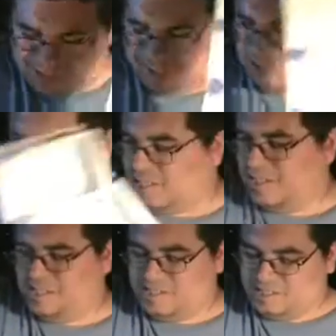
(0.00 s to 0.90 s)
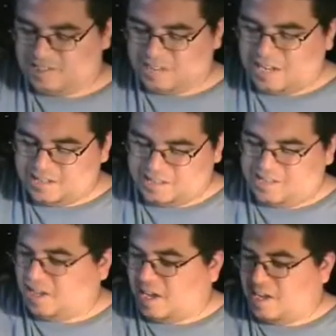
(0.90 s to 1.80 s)
It's just this side
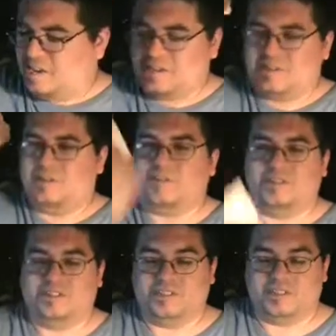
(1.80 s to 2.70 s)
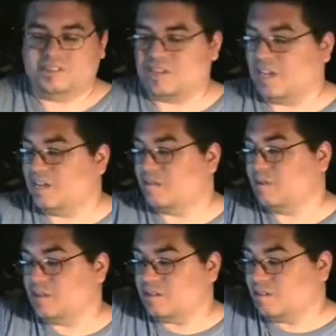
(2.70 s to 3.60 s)
society or something just decided,
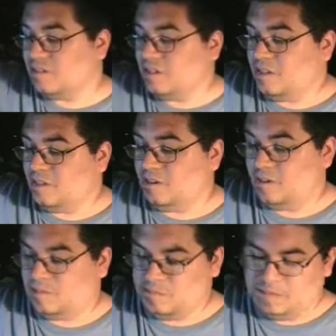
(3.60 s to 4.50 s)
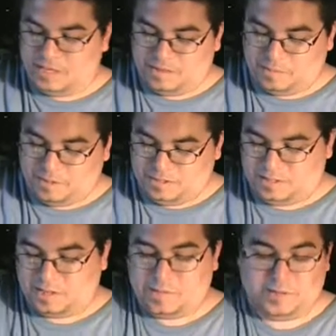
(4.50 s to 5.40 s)
well, we need to
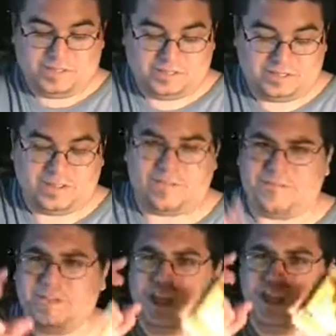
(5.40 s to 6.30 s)
start putting stuff